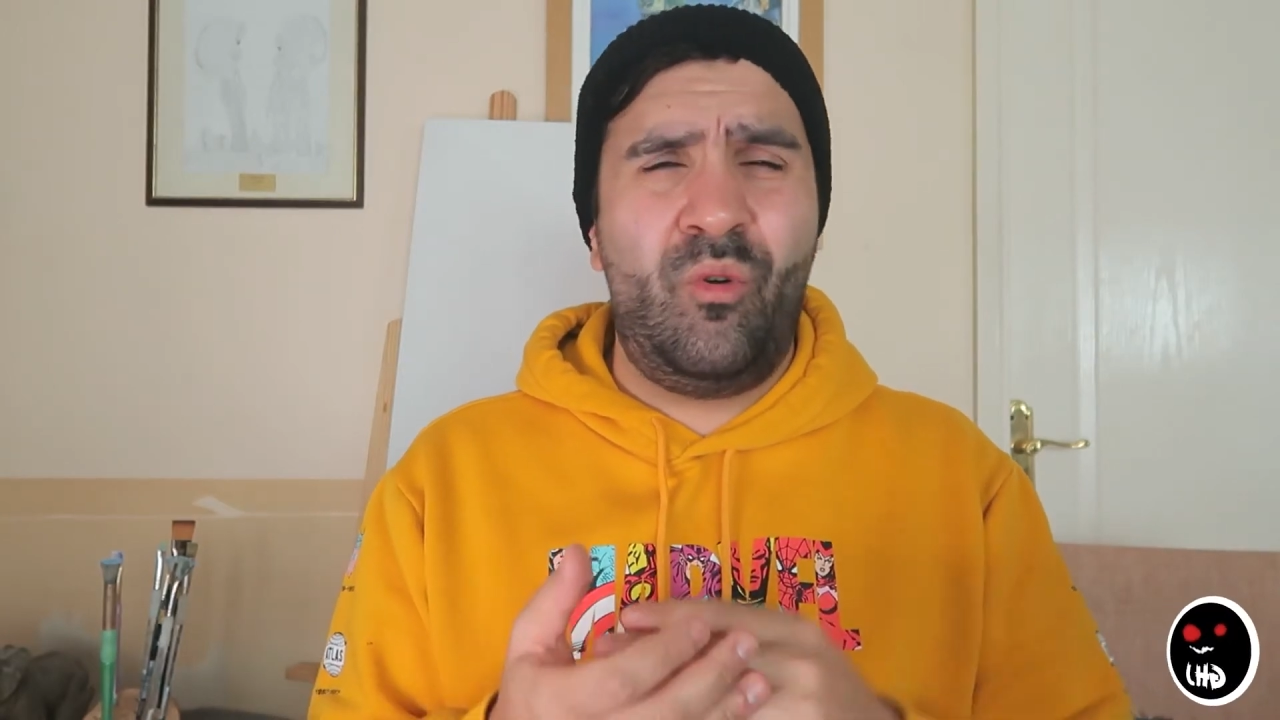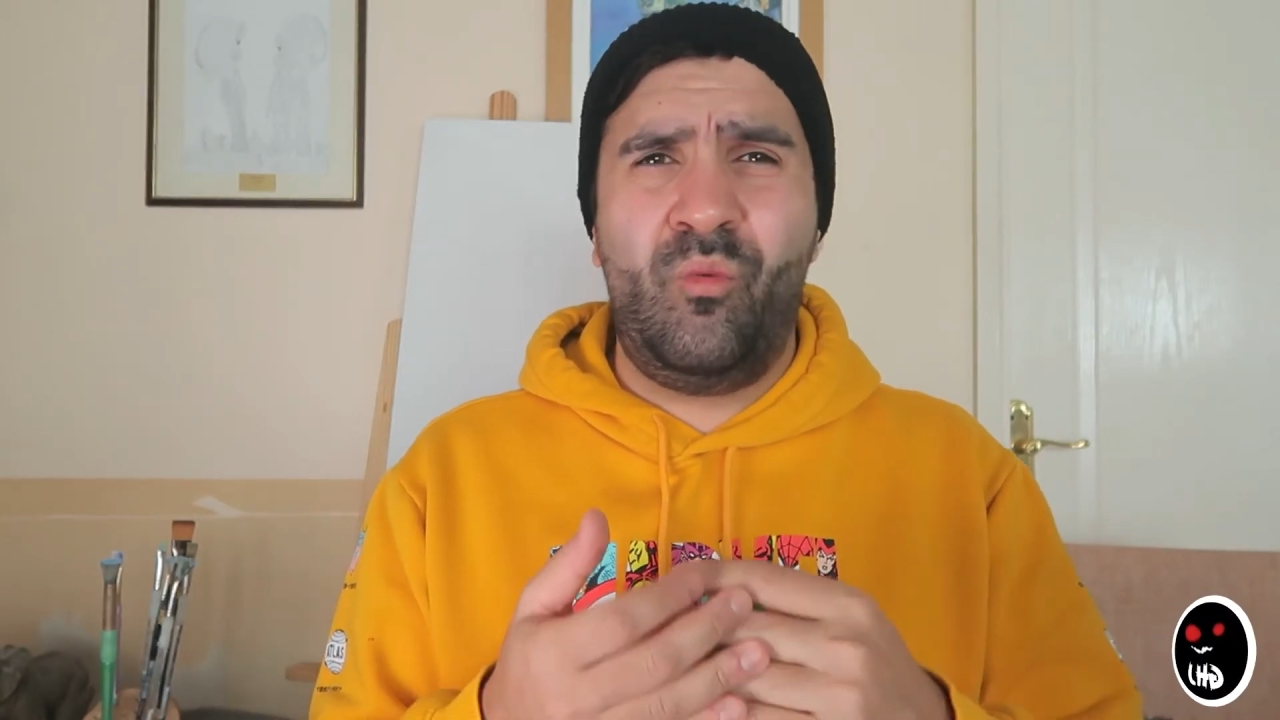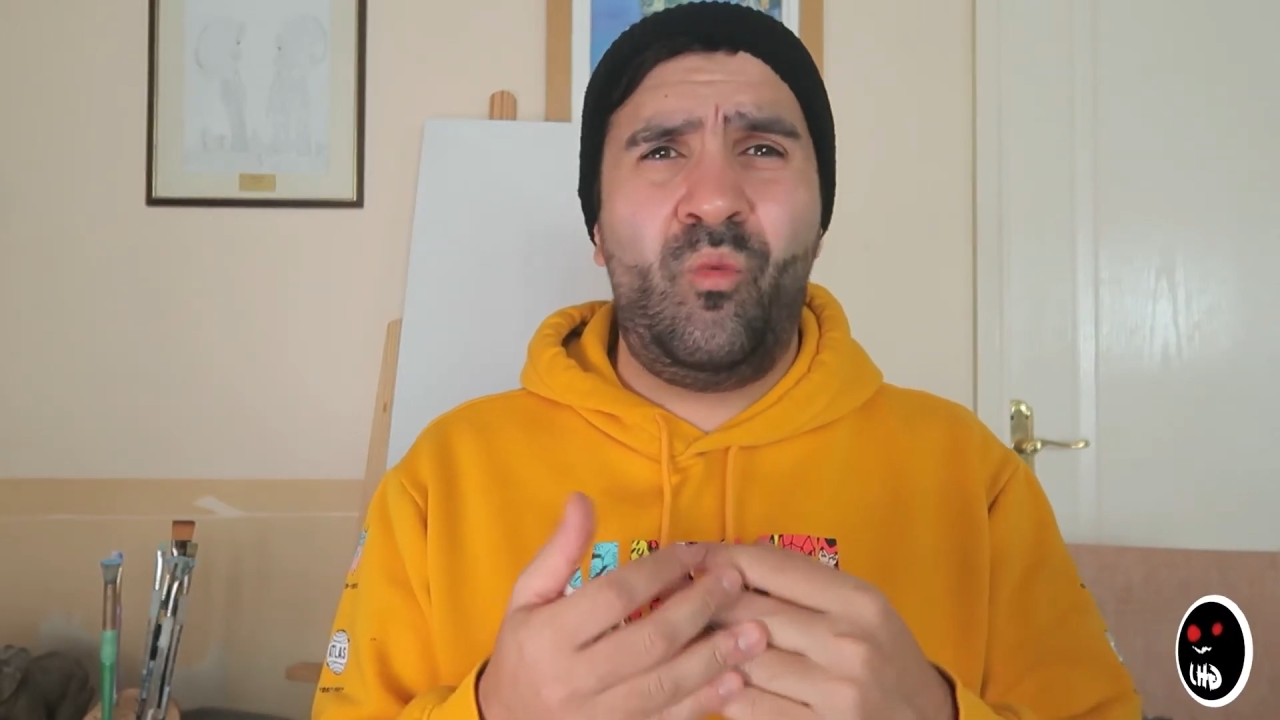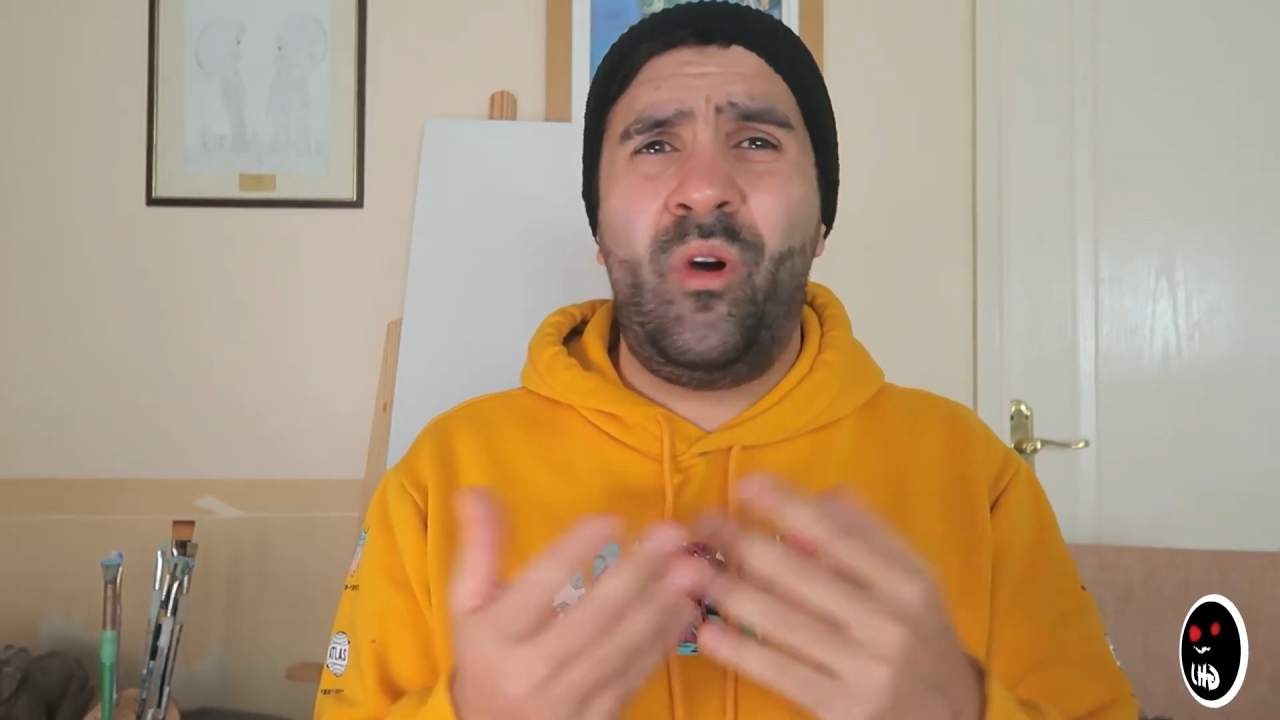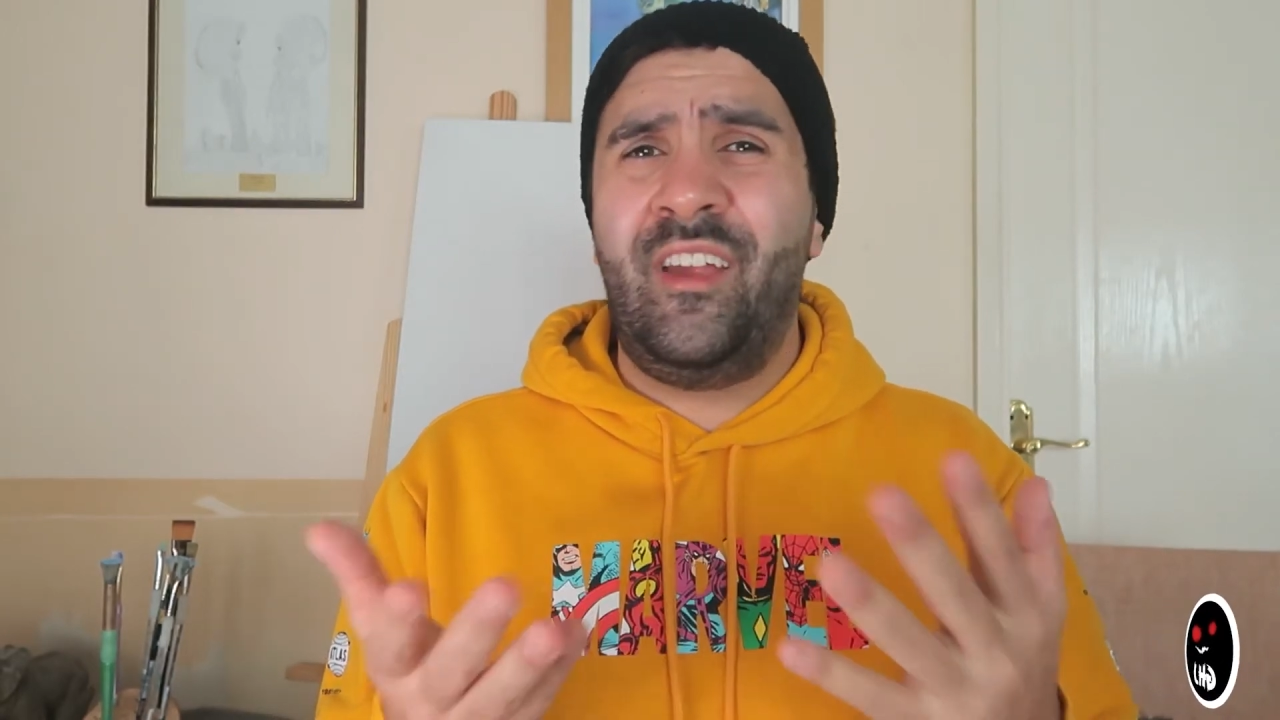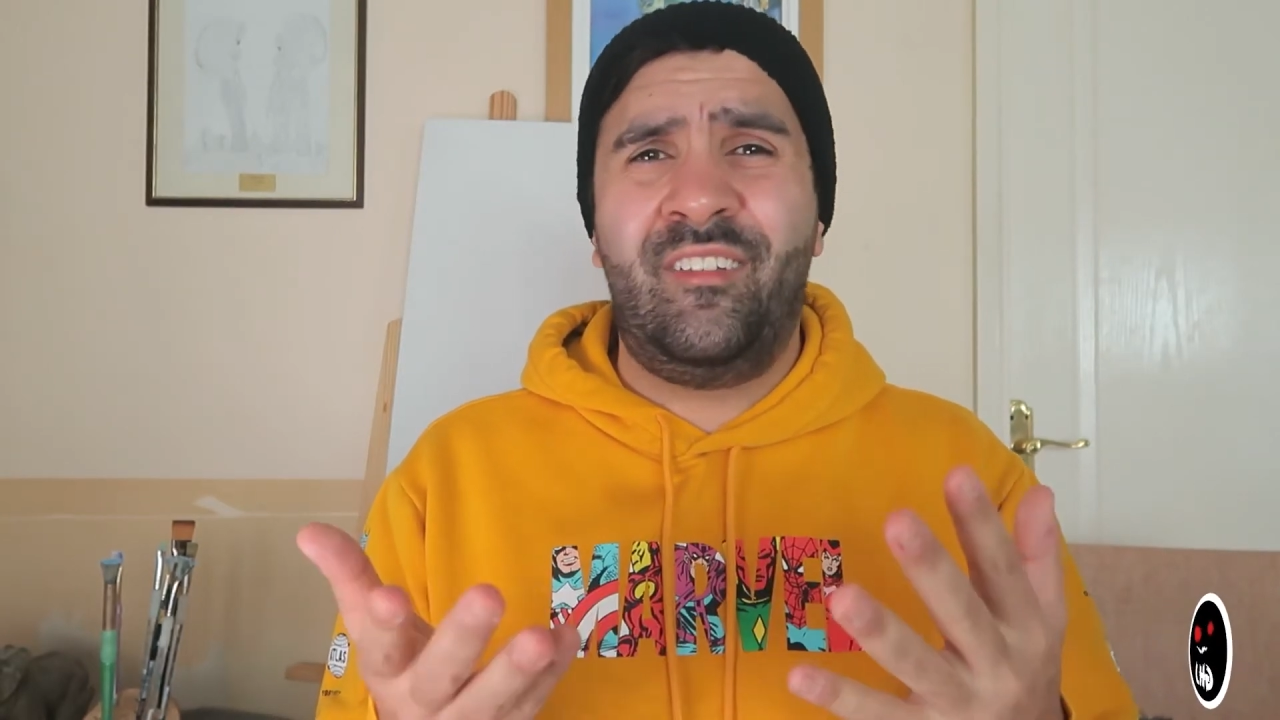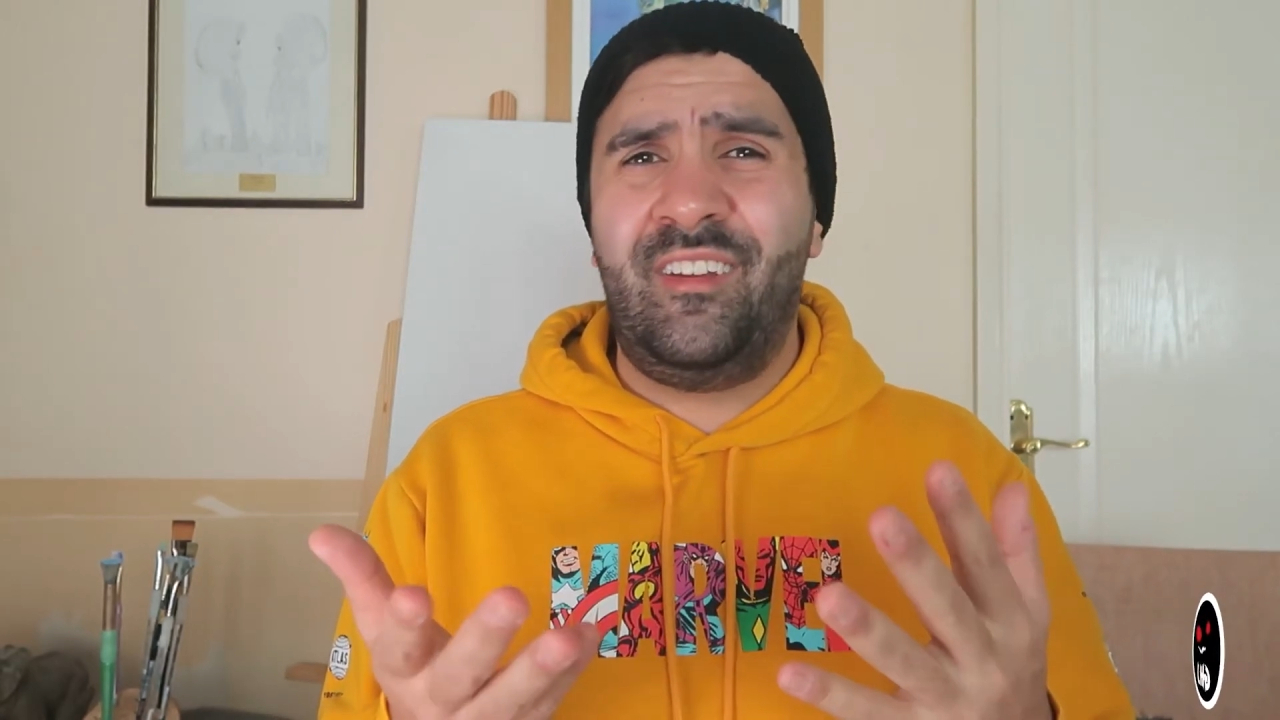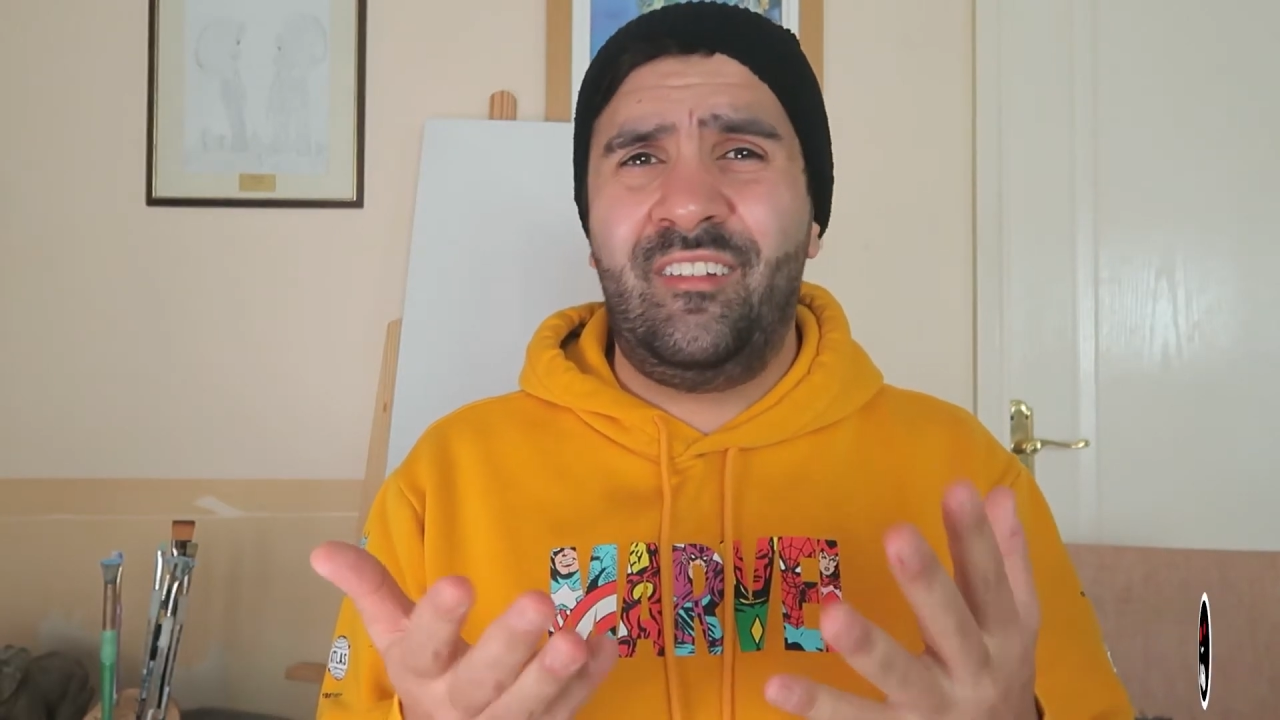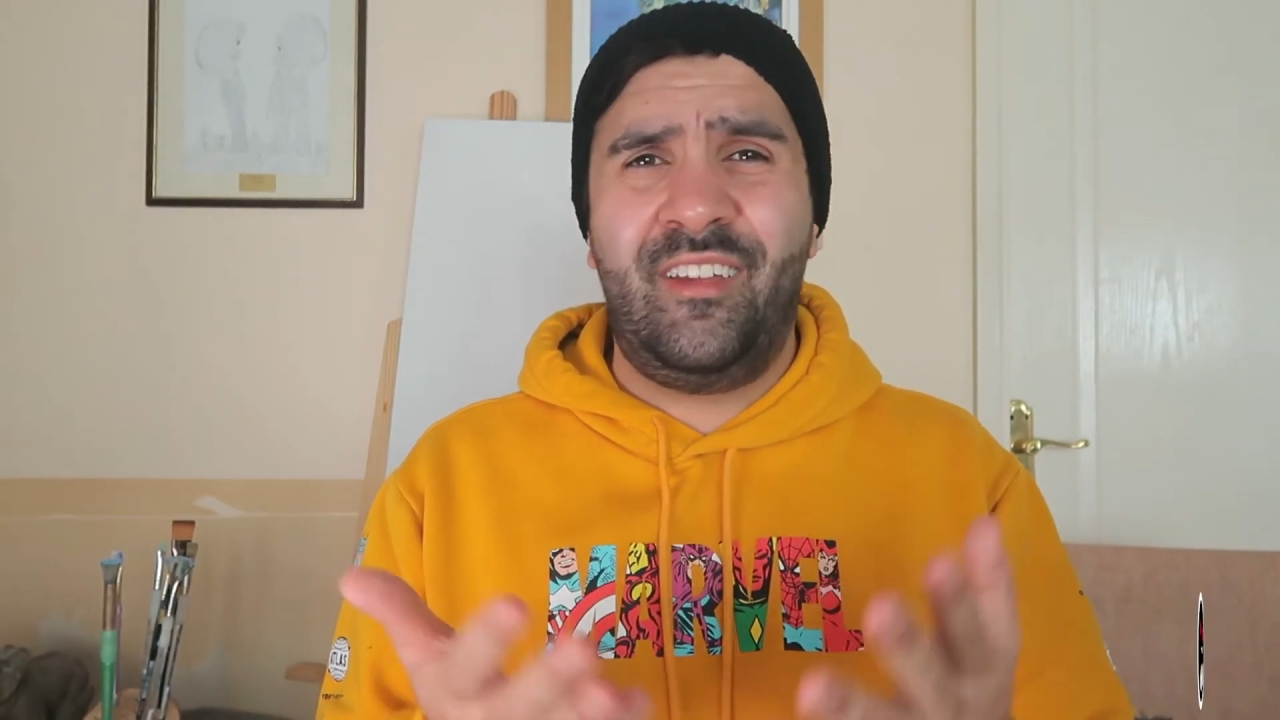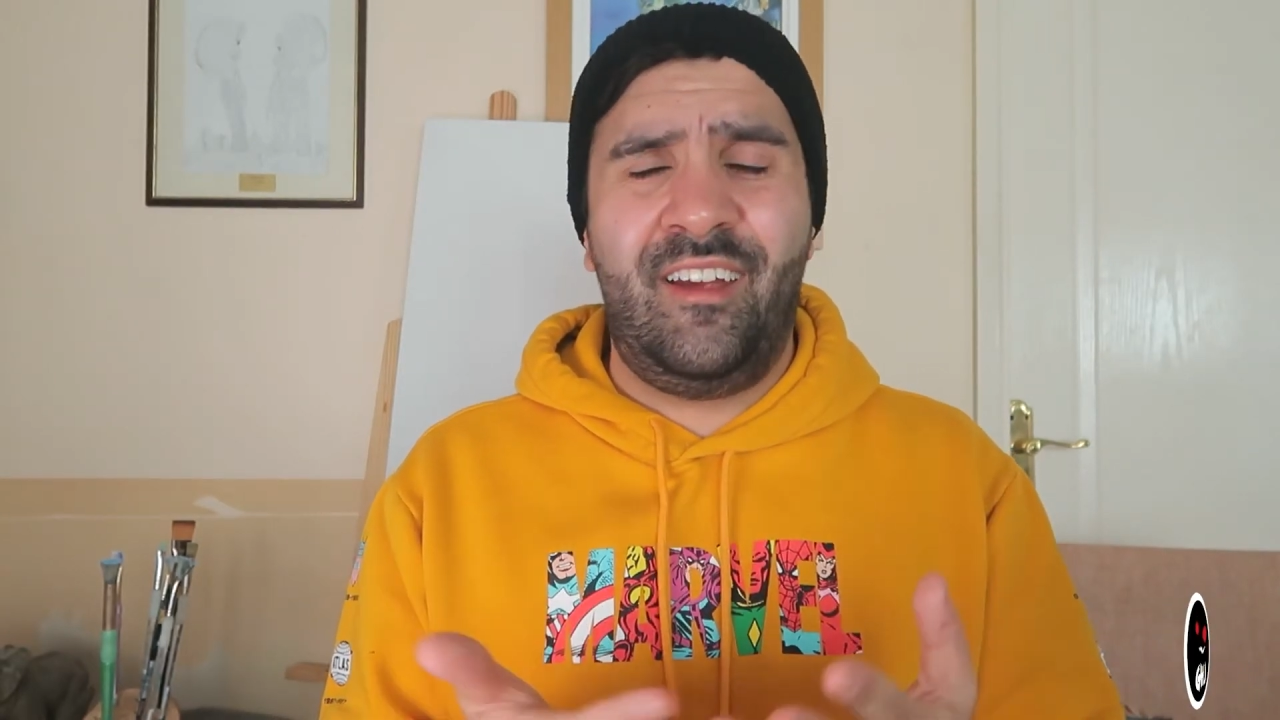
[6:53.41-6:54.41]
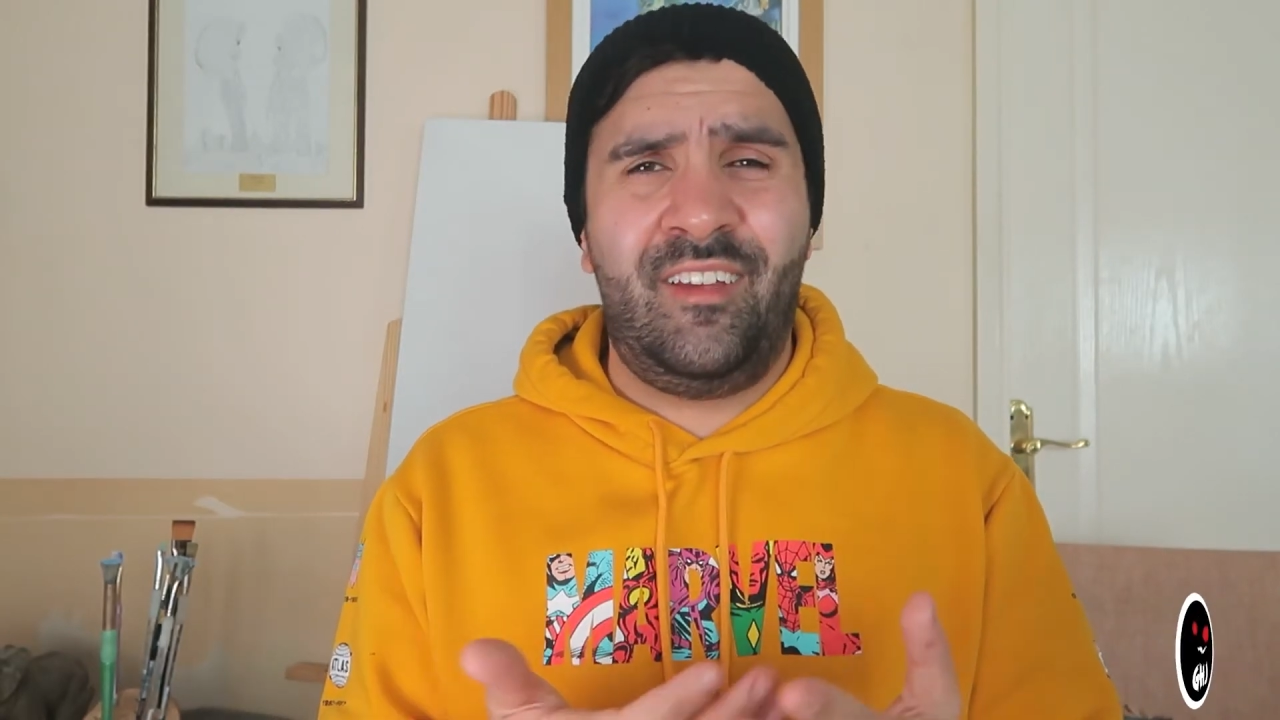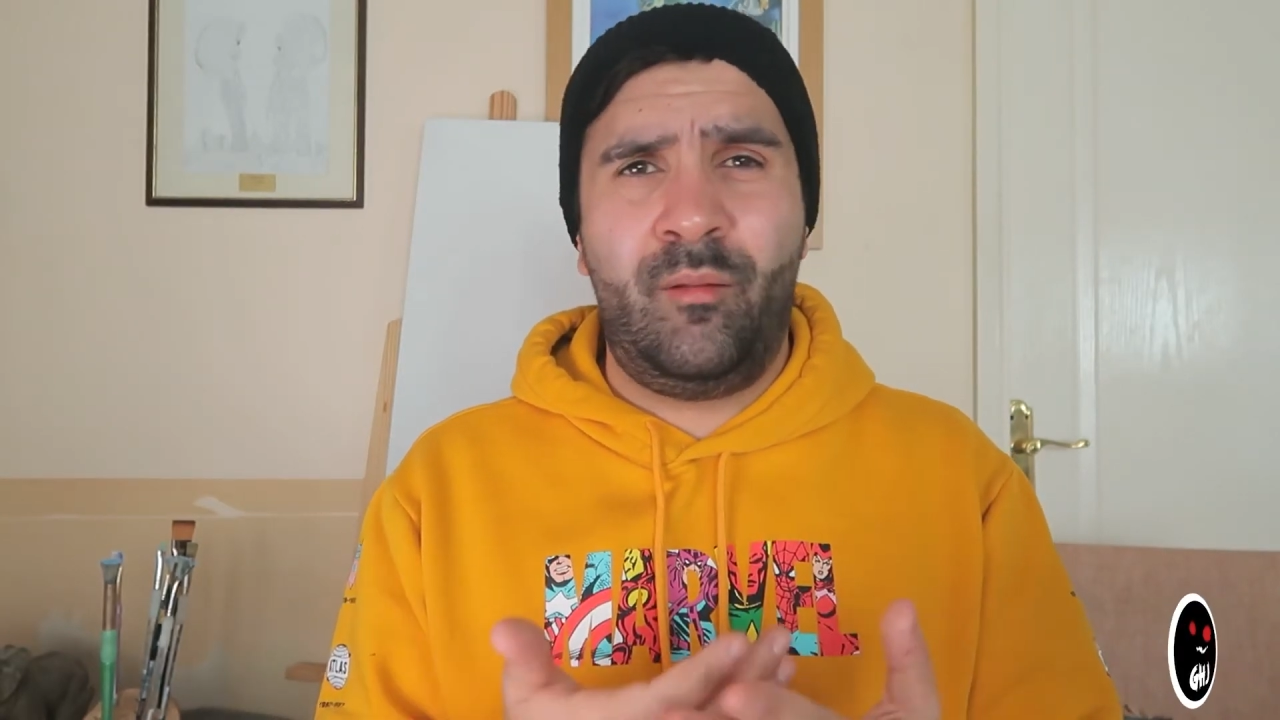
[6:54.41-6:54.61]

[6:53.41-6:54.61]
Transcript: what is these days?